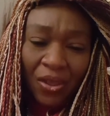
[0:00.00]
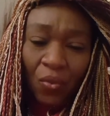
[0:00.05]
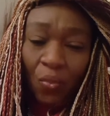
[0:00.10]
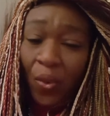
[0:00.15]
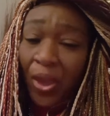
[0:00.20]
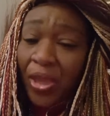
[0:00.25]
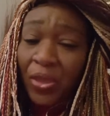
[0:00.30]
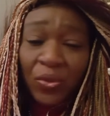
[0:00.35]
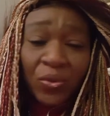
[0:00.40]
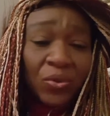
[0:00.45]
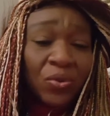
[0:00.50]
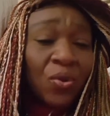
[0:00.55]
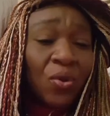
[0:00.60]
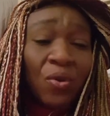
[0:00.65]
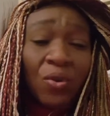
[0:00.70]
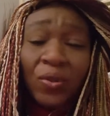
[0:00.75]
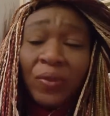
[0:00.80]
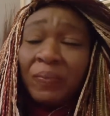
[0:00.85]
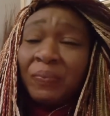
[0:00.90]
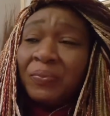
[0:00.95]
where you
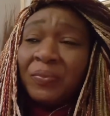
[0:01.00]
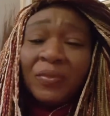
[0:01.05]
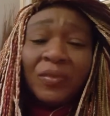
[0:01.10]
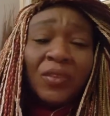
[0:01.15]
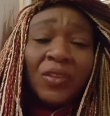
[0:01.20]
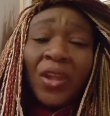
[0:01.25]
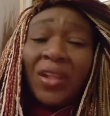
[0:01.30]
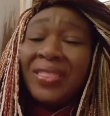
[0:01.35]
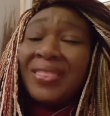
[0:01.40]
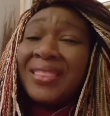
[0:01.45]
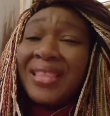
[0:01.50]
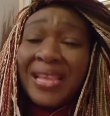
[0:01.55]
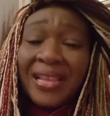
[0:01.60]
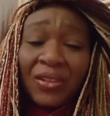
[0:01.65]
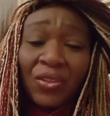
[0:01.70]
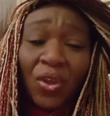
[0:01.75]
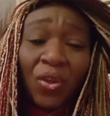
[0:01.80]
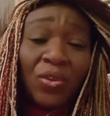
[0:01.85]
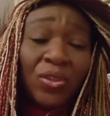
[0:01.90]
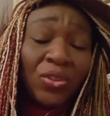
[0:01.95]
know
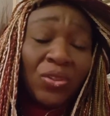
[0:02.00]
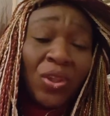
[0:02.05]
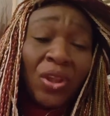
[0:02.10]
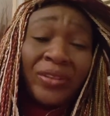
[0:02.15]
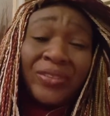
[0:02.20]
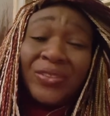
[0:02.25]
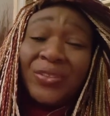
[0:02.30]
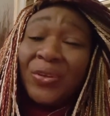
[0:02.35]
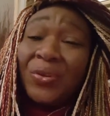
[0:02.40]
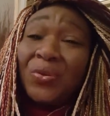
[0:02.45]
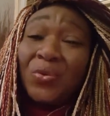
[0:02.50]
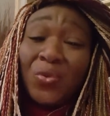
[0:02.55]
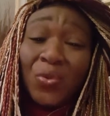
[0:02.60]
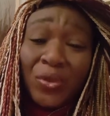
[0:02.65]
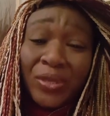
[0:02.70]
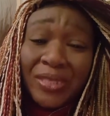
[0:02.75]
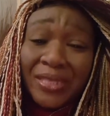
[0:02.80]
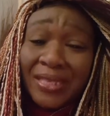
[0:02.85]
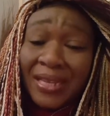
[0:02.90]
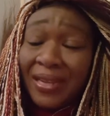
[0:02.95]
nothing, not your
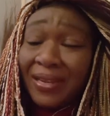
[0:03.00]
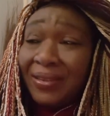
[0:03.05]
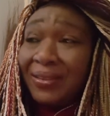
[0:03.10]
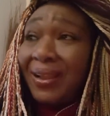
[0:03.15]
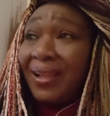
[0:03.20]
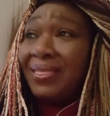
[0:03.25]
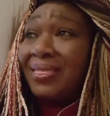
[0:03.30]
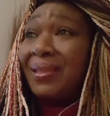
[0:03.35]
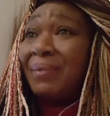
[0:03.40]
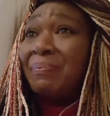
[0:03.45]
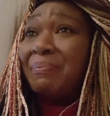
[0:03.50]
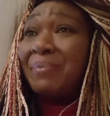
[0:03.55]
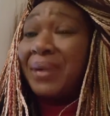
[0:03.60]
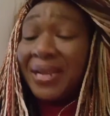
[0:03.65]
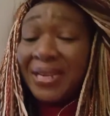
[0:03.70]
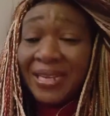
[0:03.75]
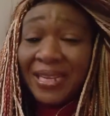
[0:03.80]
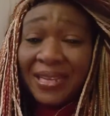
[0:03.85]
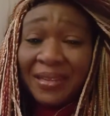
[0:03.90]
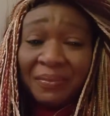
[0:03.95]
looks, not the
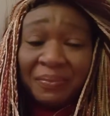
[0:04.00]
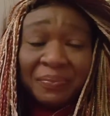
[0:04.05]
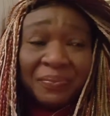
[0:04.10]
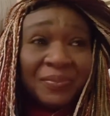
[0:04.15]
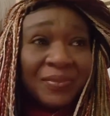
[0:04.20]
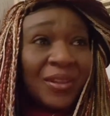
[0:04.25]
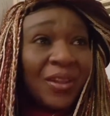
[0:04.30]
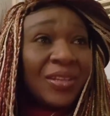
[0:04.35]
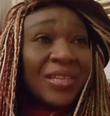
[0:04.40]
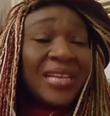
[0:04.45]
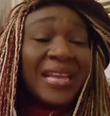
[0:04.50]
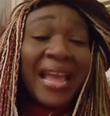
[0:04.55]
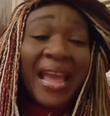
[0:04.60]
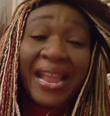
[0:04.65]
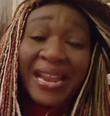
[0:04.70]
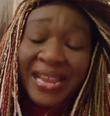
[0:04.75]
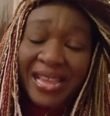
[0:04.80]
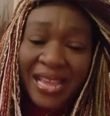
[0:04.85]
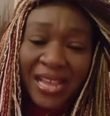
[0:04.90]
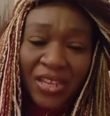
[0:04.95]
money, not
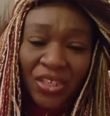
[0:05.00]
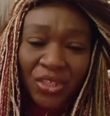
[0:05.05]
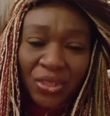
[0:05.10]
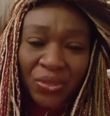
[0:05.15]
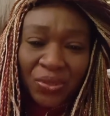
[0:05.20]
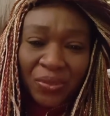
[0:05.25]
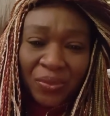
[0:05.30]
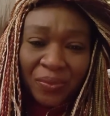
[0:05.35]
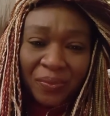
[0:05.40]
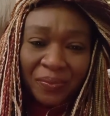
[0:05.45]
any issue